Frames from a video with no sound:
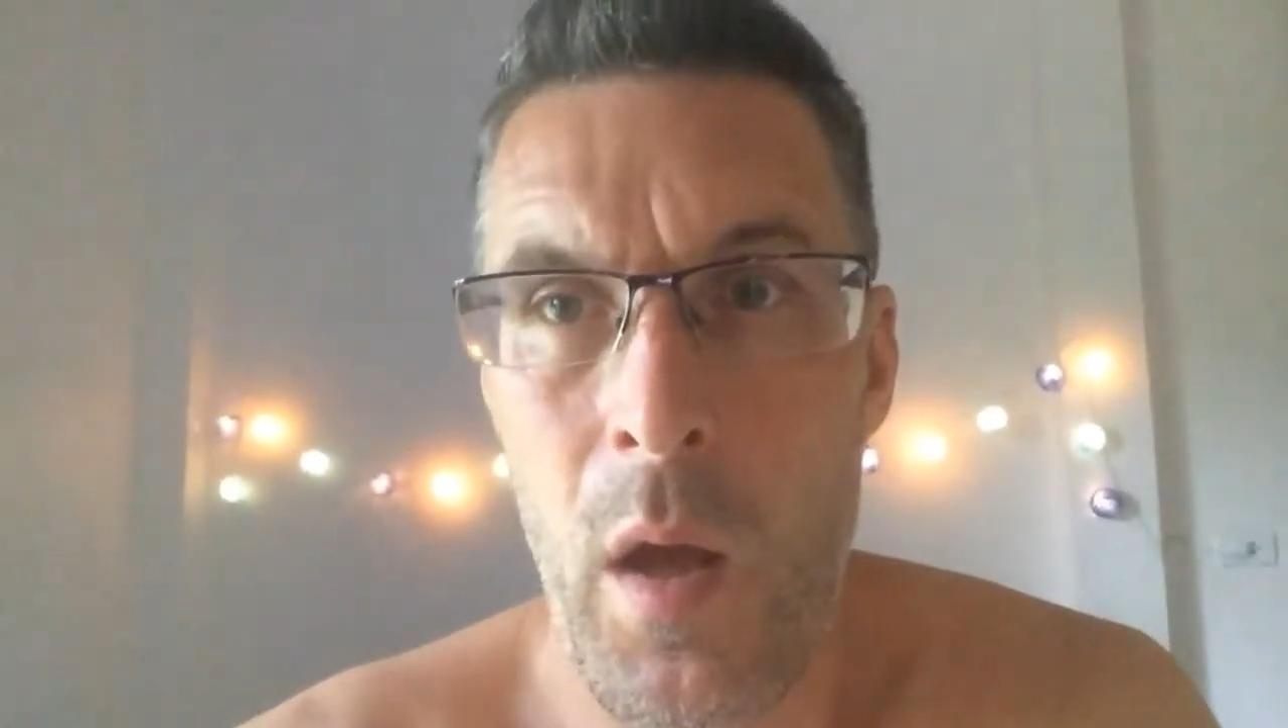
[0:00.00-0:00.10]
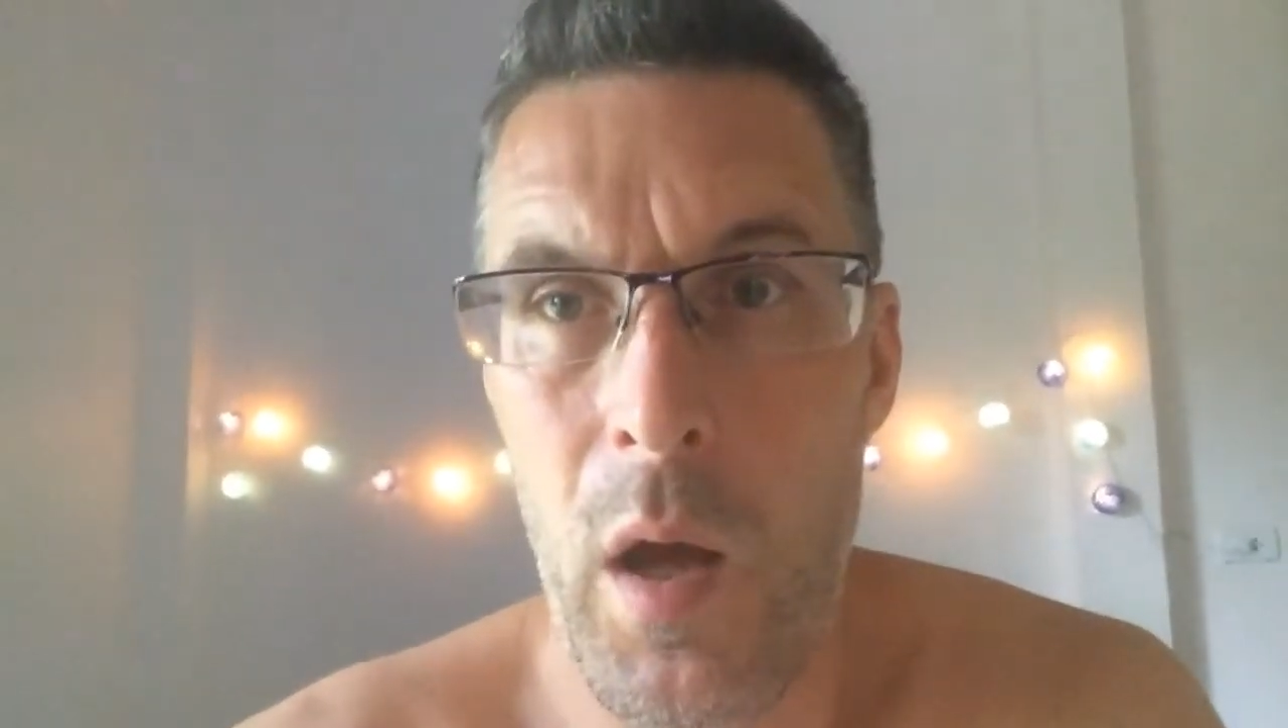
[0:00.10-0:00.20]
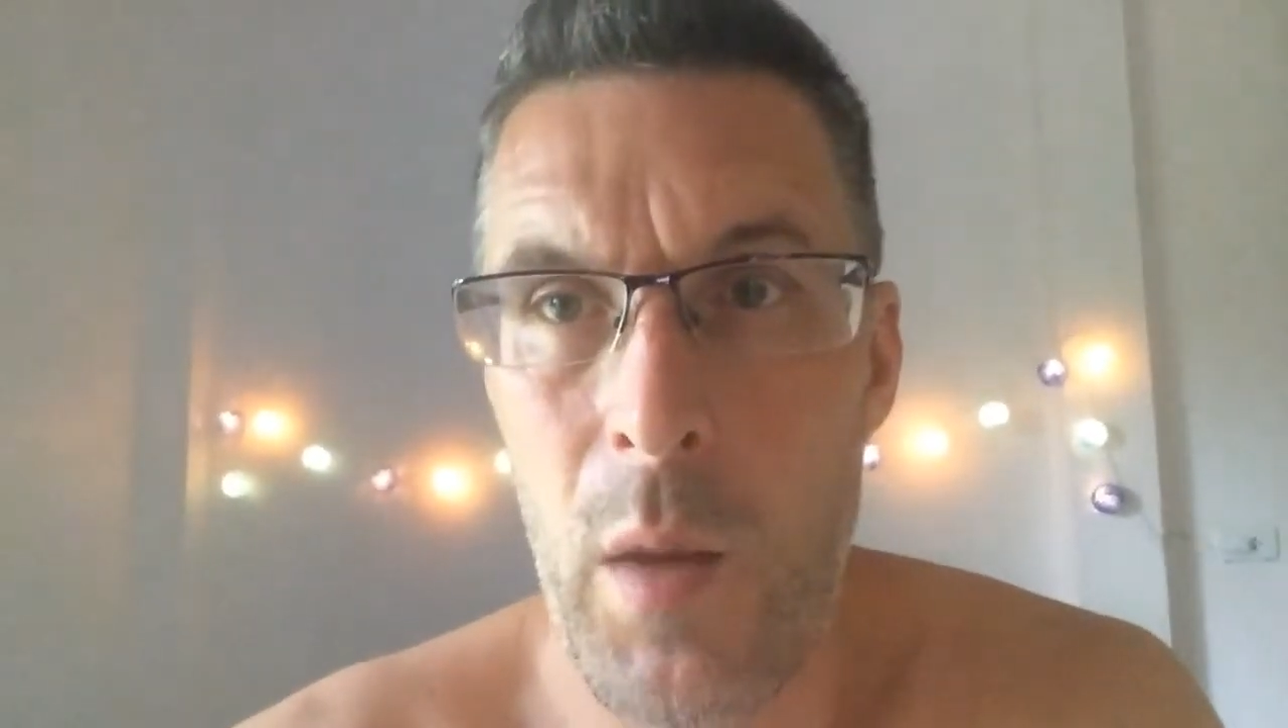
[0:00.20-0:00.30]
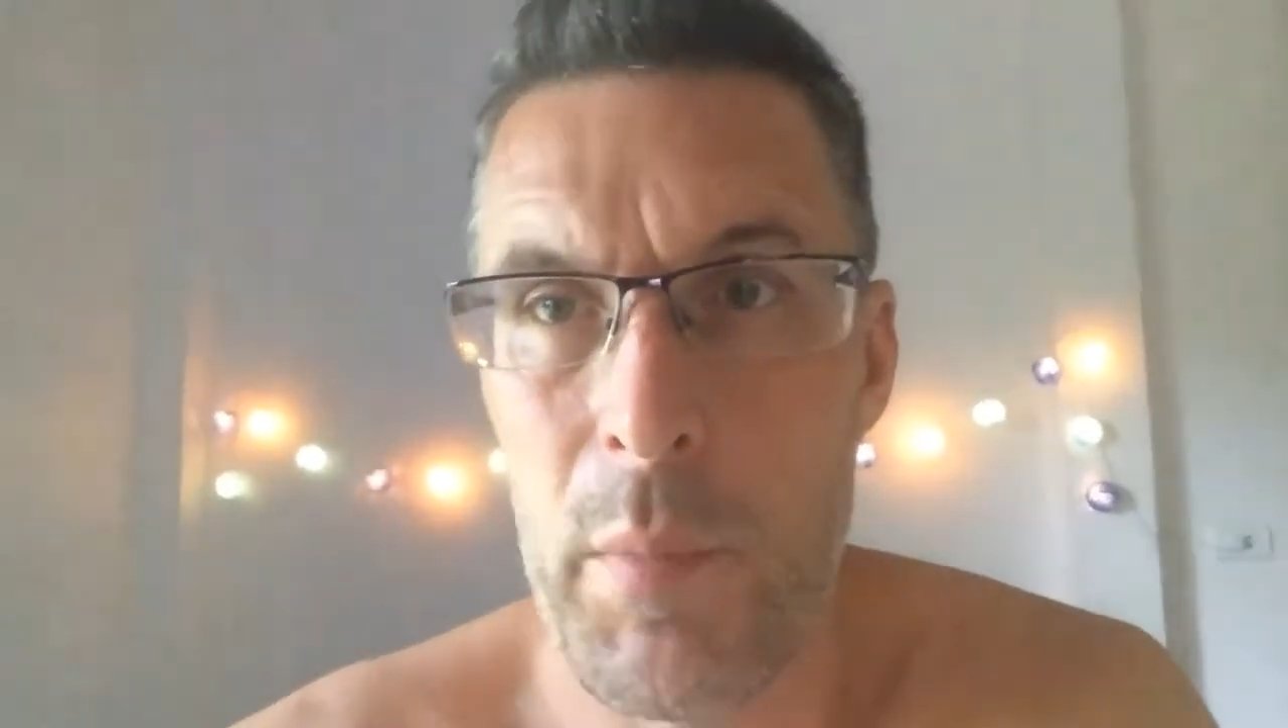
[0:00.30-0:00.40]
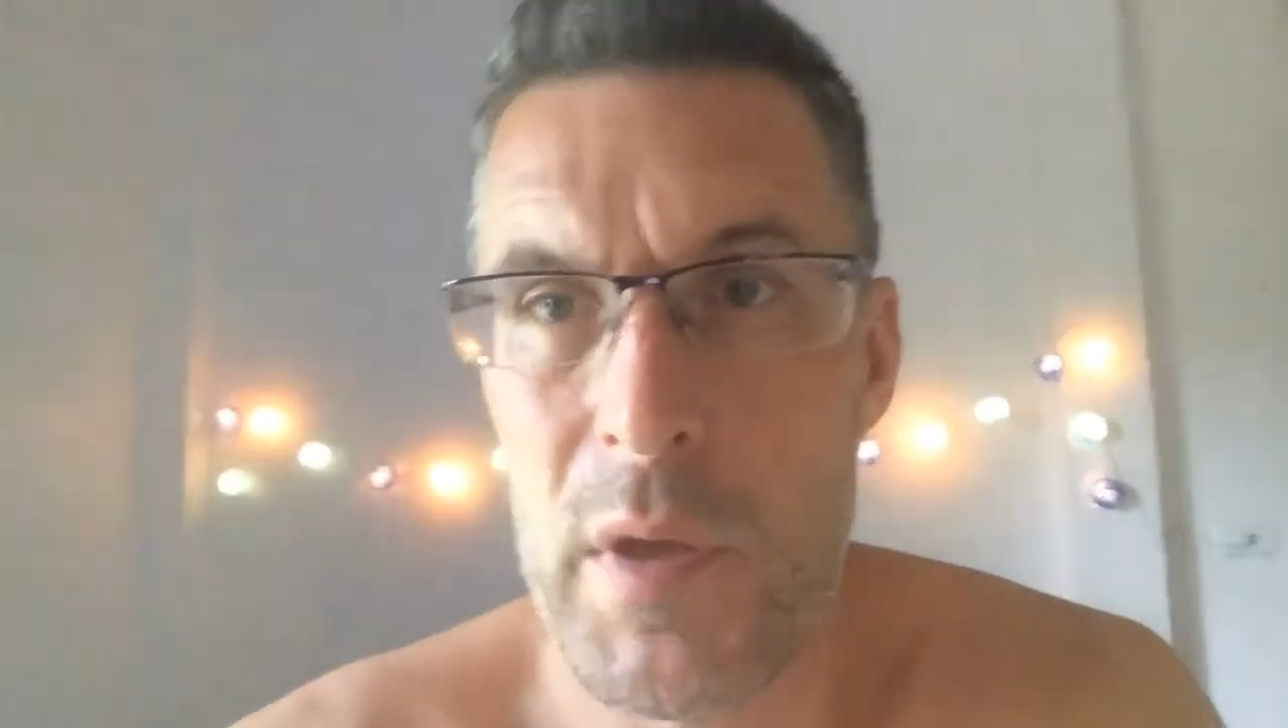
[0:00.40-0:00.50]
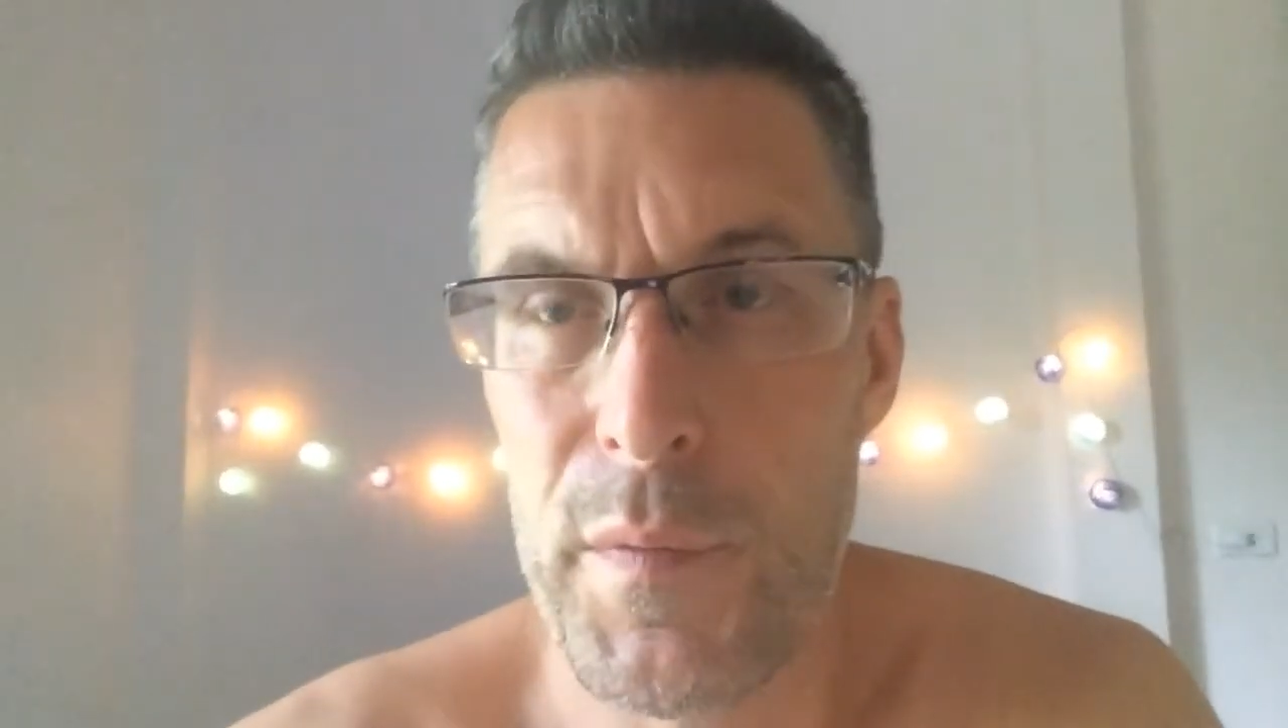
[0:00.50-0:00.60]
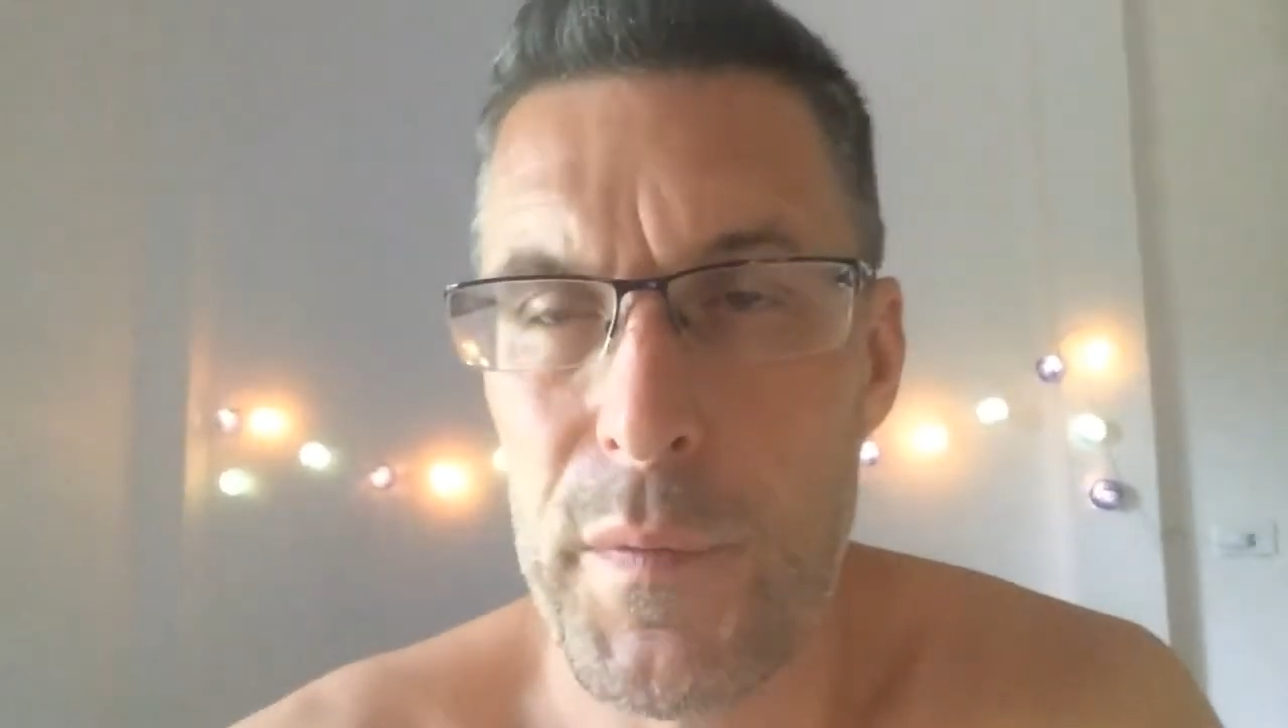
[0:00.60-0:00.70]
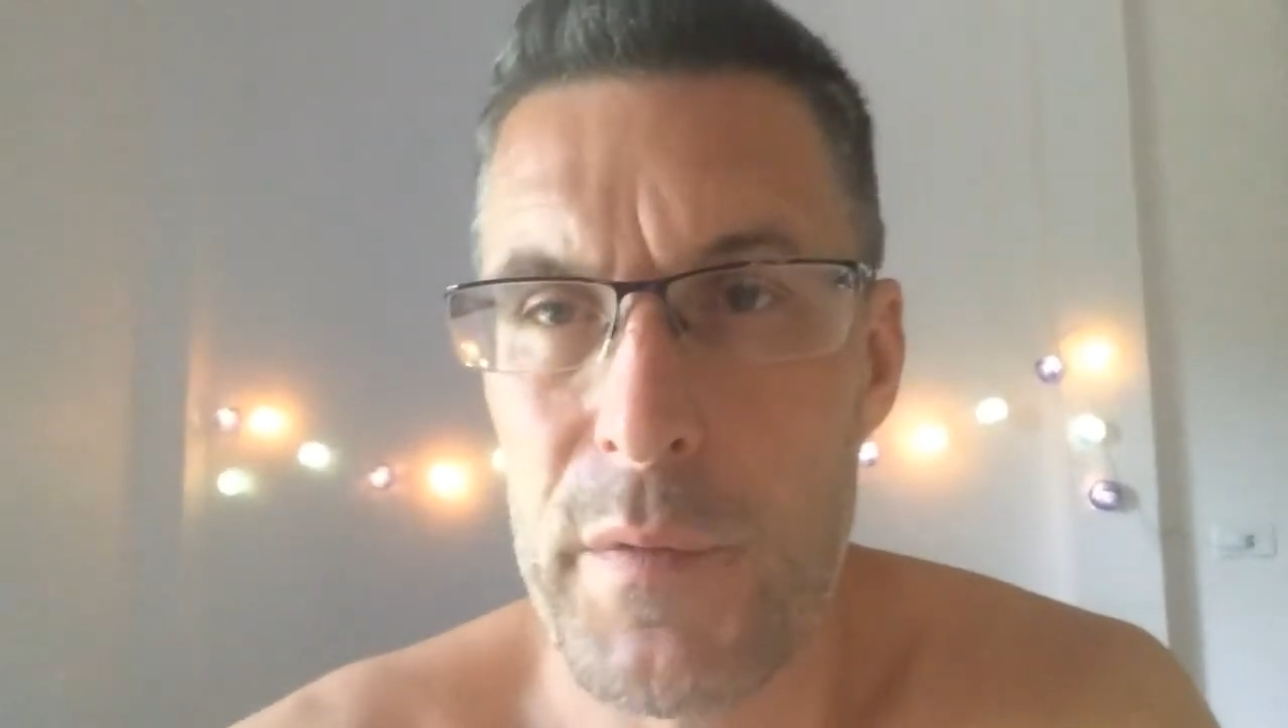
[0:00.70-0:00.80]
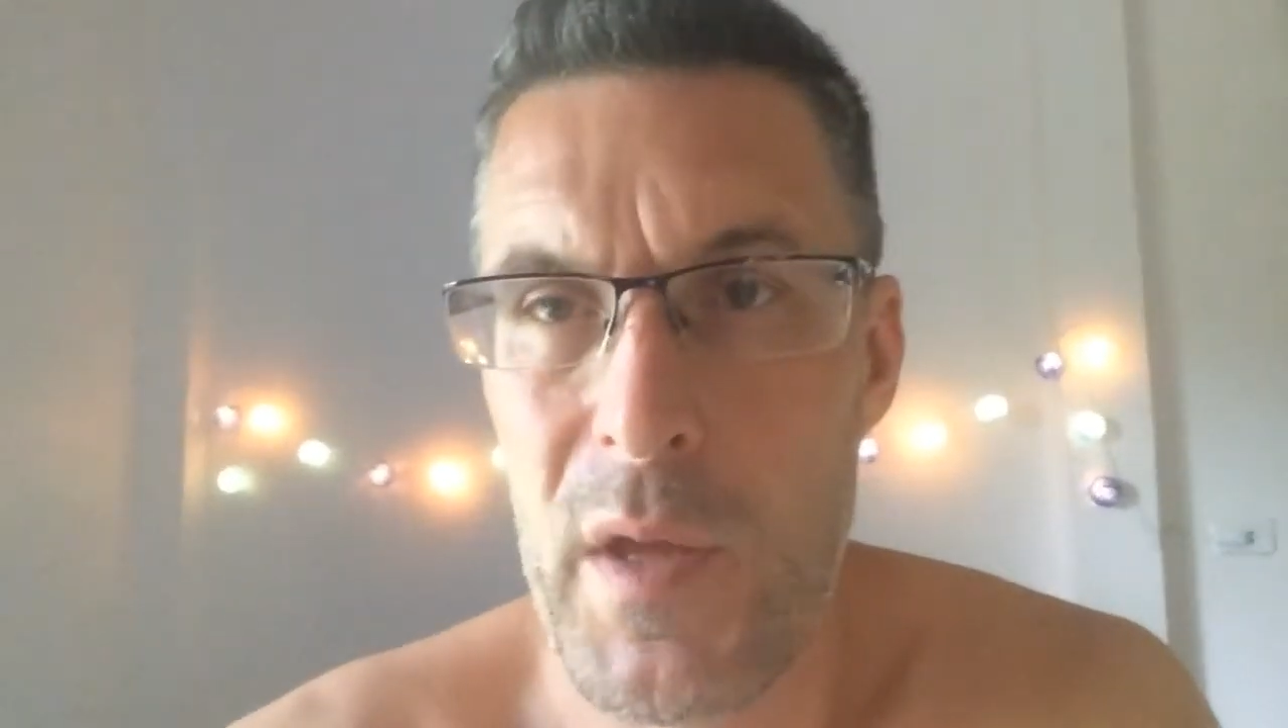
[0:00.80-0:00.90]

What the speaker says: If